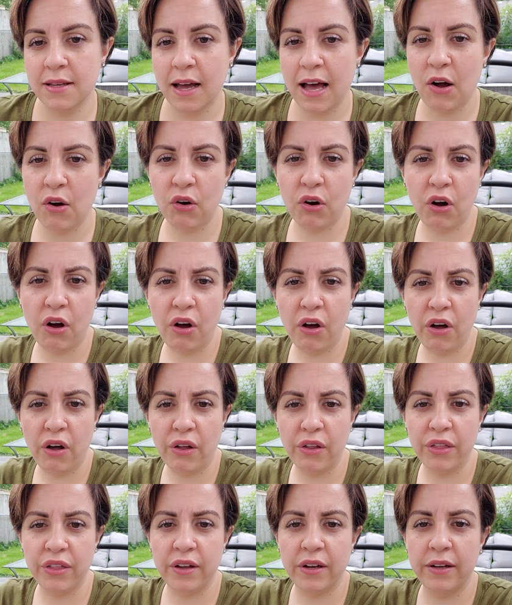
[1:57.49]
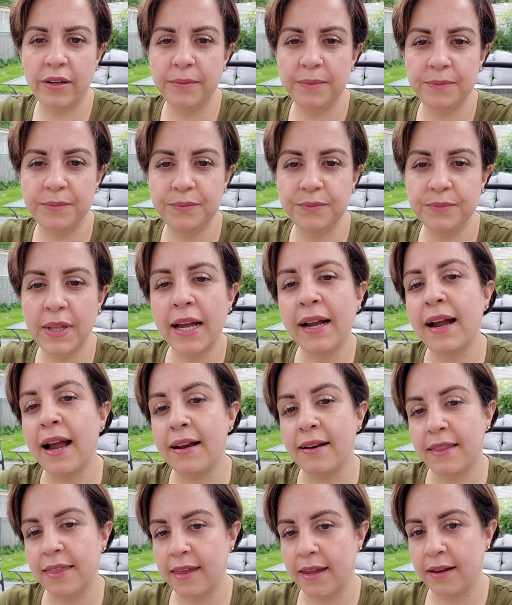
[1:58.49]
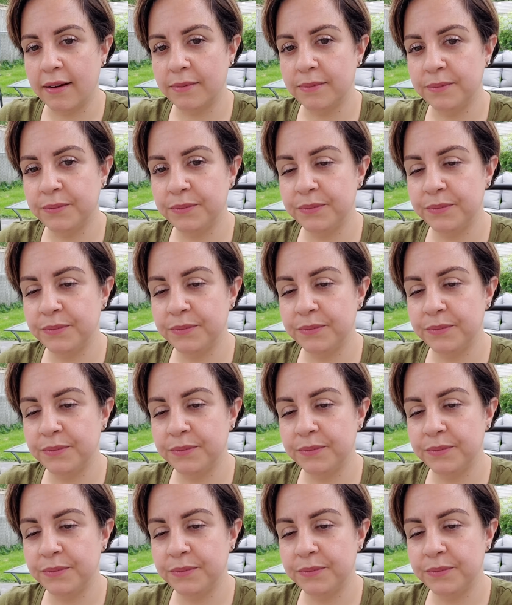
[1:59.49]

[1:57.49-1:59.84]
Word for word: the alcohol the that kind of thing